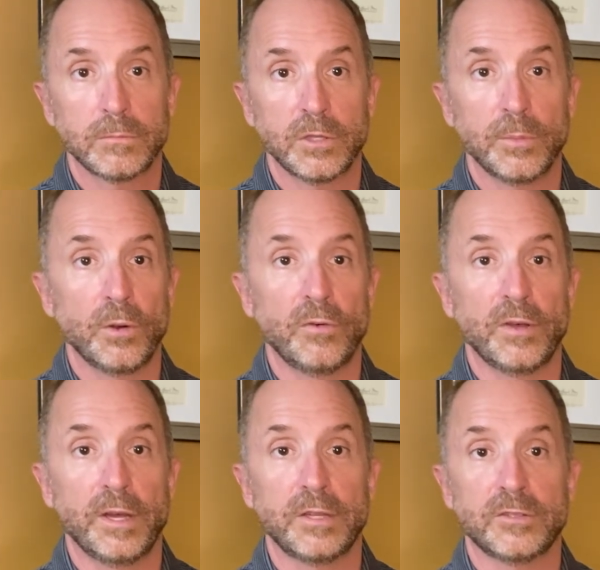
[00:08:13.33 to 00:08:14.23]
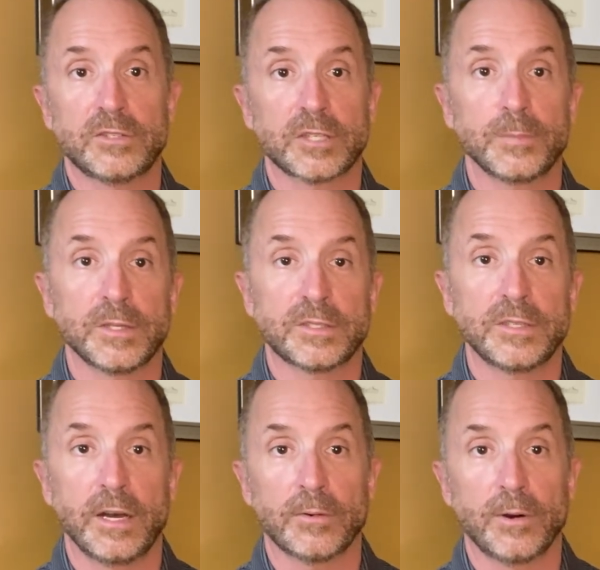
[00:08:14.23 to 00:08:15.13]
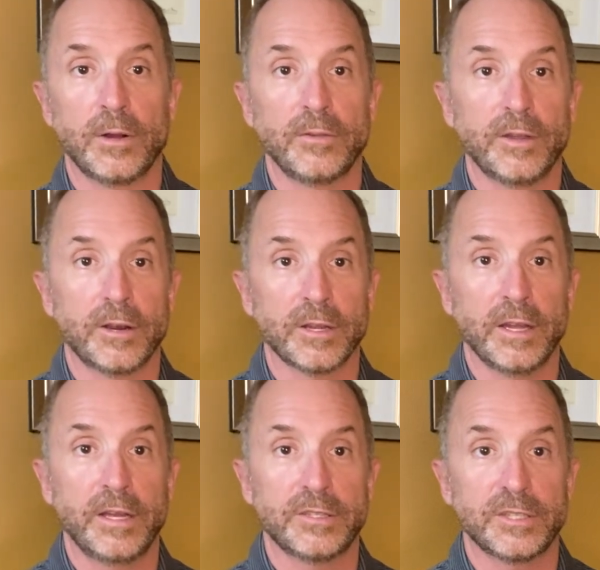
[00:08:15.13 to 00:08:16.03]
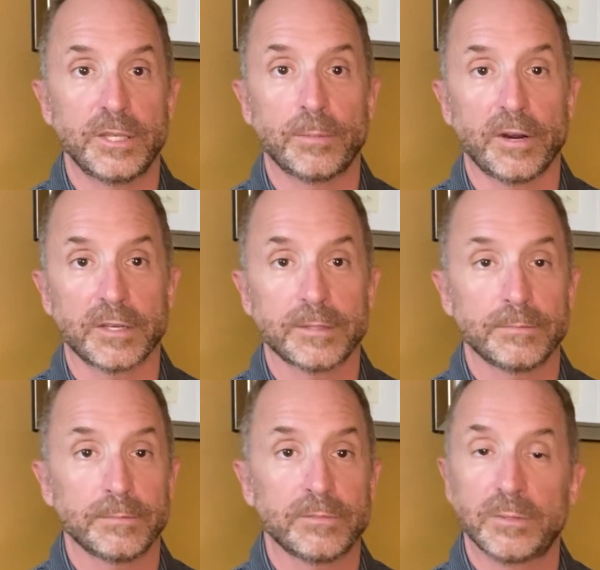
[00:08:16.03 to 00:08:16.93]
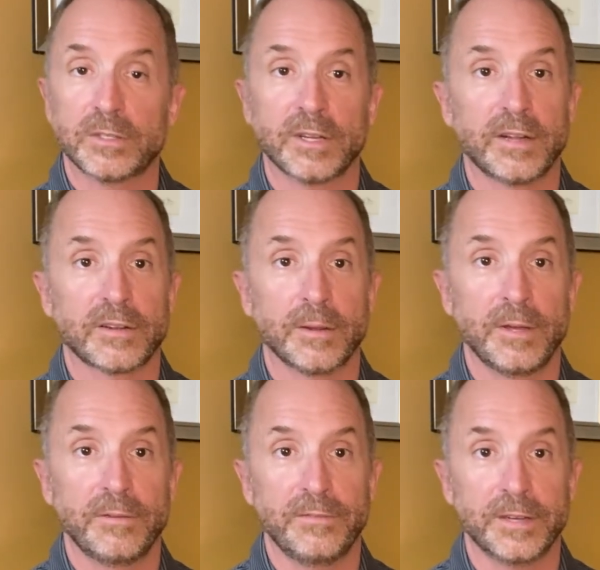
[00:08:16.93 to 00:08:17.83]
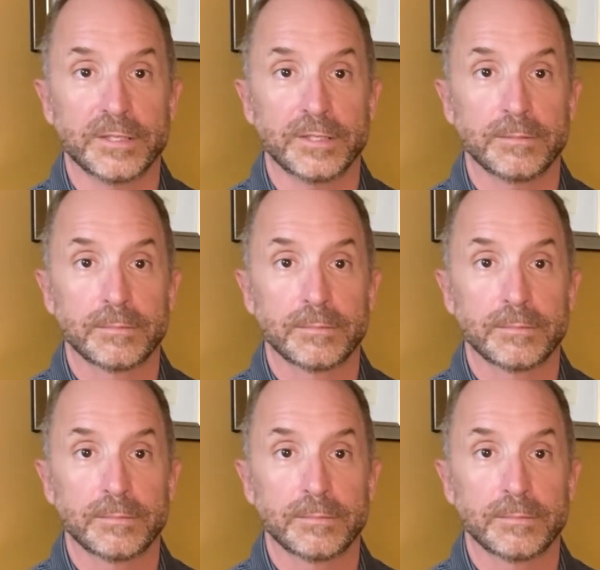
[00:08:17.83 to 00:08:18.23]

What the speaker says: You move in 6 months down the road, your AC breaks. Somebody's going to have to come in and fix it.